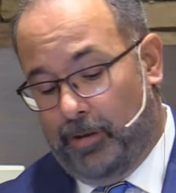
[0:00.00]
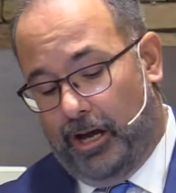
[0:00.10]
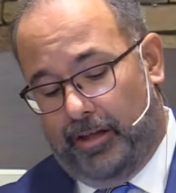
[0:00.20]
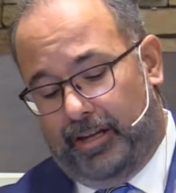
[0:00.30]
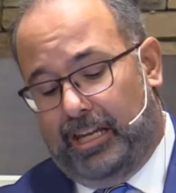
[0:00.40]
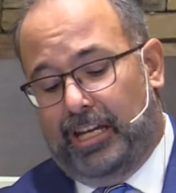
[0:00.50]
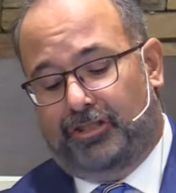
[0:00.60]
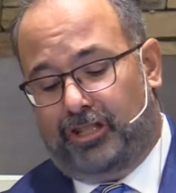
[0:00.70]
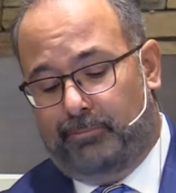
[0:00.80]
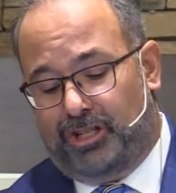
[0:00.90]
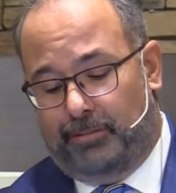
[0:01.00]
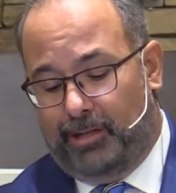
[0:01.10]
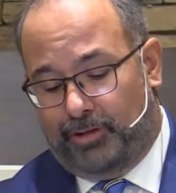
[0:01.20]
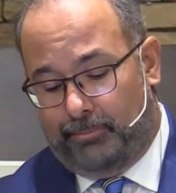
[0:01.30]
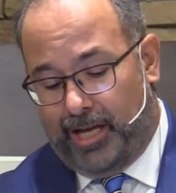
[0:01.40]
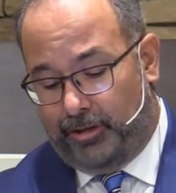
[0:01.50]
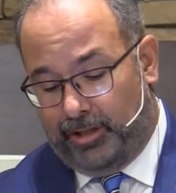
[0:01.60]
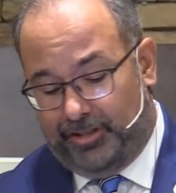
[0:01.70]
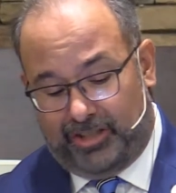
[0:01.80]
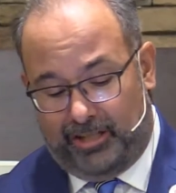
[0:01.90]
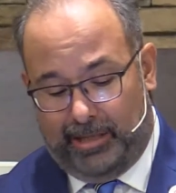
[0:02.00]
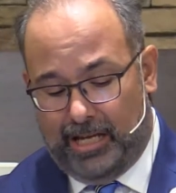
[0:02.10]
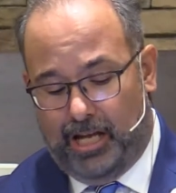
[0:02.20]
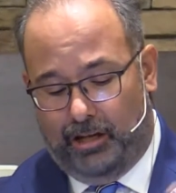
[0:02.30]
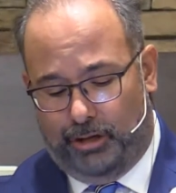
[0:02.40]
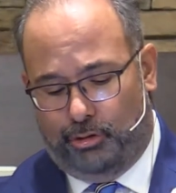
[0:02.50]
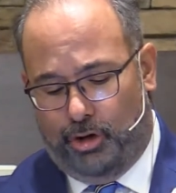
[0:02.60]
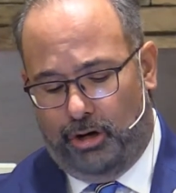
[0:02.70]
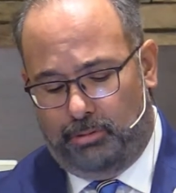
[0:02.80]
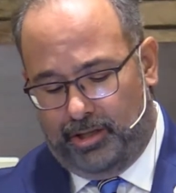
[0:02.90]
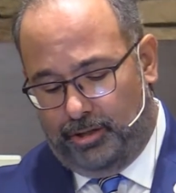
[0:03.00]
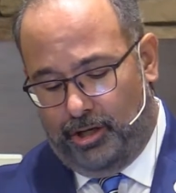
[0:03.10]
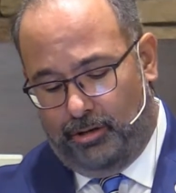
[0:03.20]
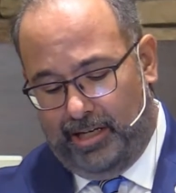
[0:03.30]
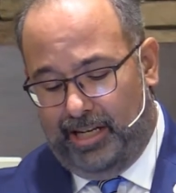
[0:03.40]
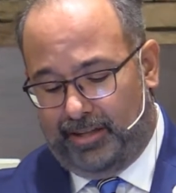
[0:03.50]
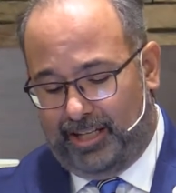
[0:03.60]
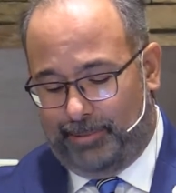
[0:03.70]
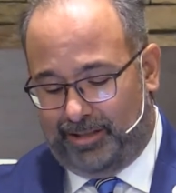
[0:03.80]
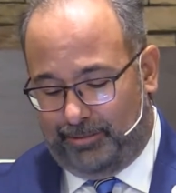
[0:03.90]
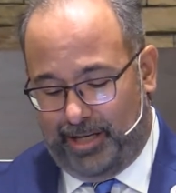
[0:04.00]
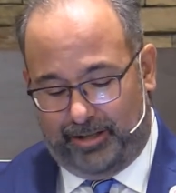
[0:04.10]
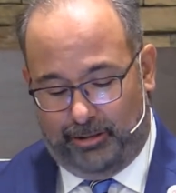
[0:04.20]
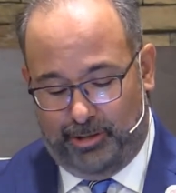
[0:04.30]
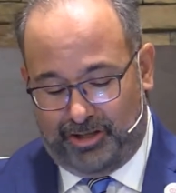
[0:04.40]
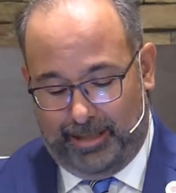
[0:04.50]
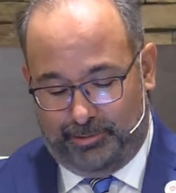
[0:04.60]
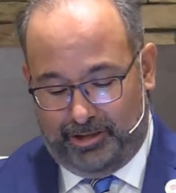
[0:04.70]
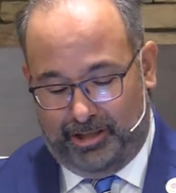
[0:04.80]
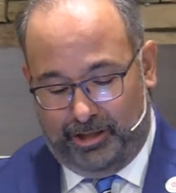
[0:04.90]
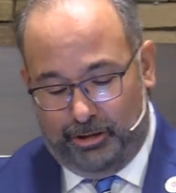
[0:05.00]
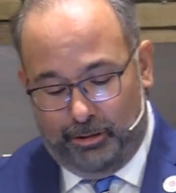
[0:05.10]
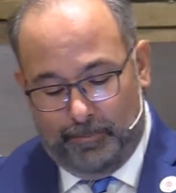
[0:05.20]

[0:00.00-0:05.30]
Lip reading: "The king has commissioned me with a matter and has said to me, 'Let no one know anything about the matter in which I'm sending you,